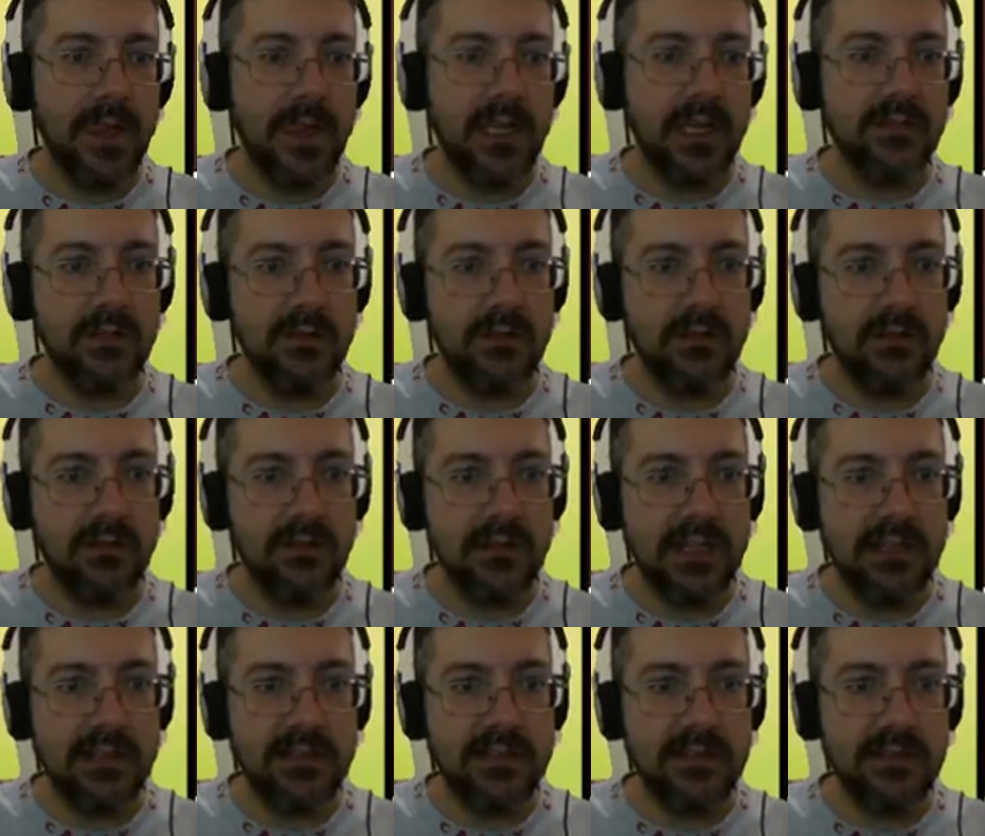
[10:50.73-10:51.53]
So
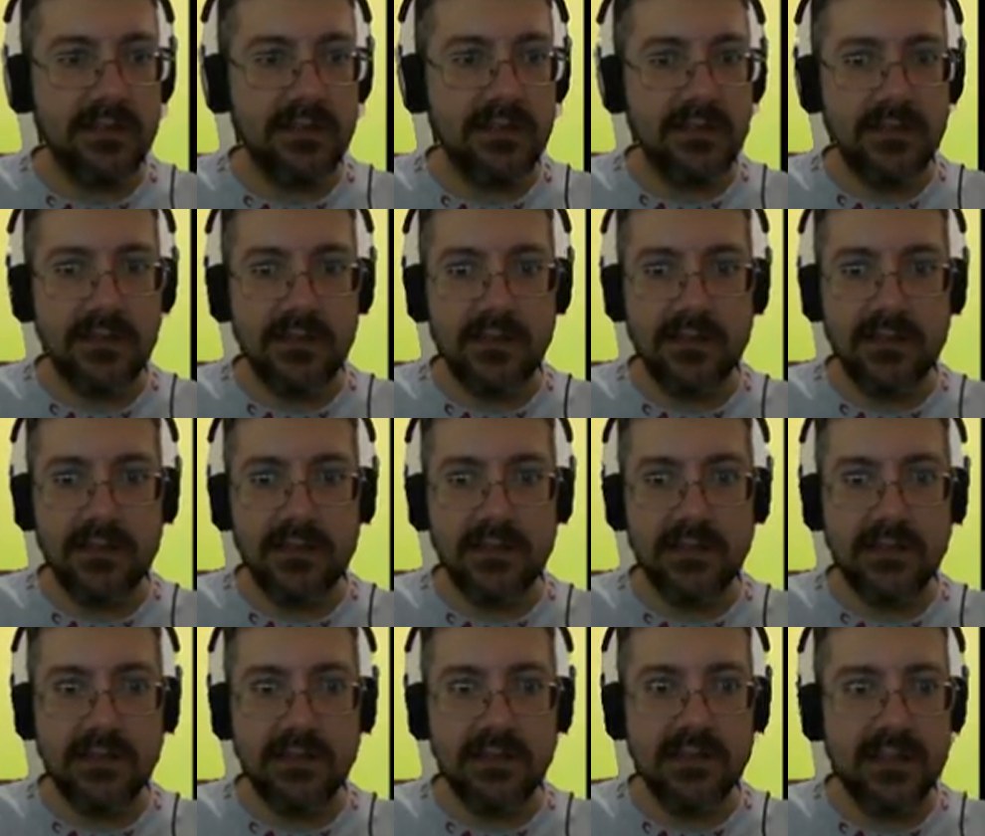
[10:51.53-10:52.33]

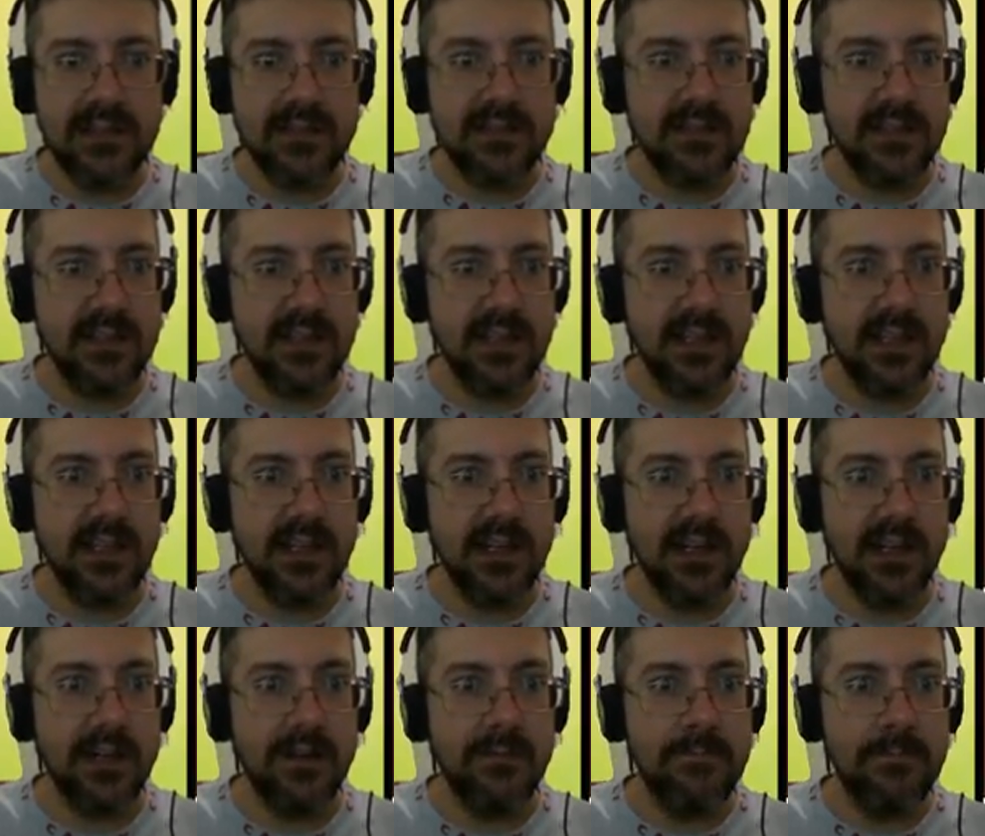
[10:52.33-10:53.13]
let's see
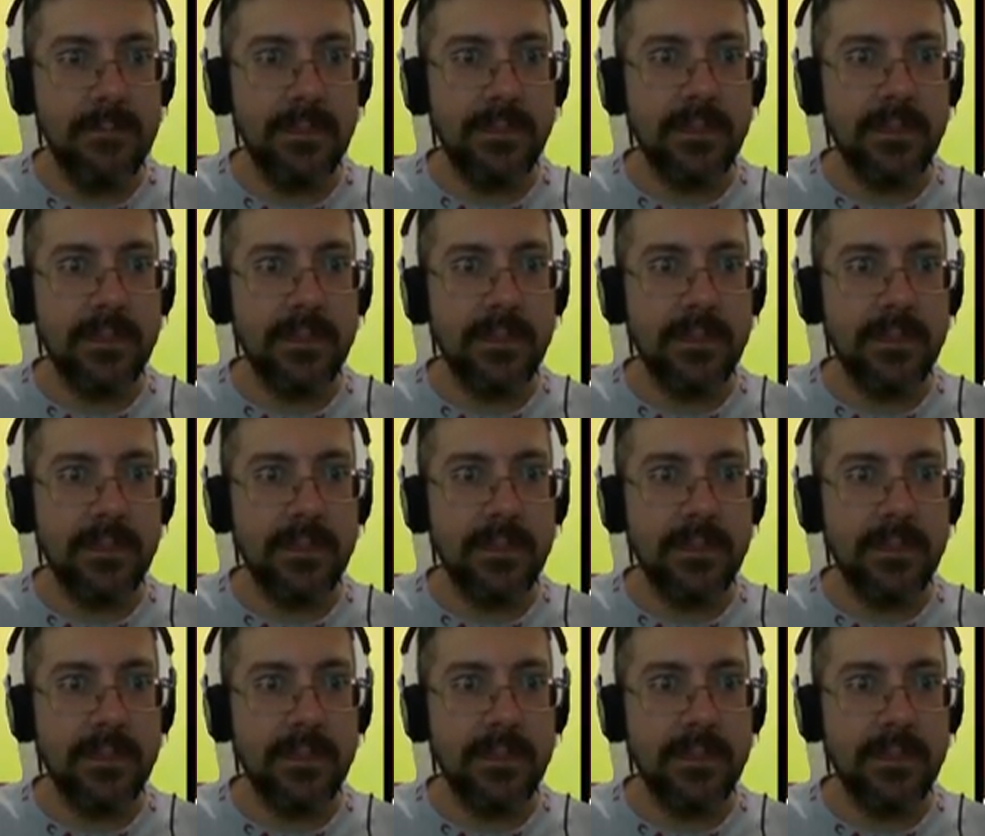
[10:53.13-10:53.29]
here.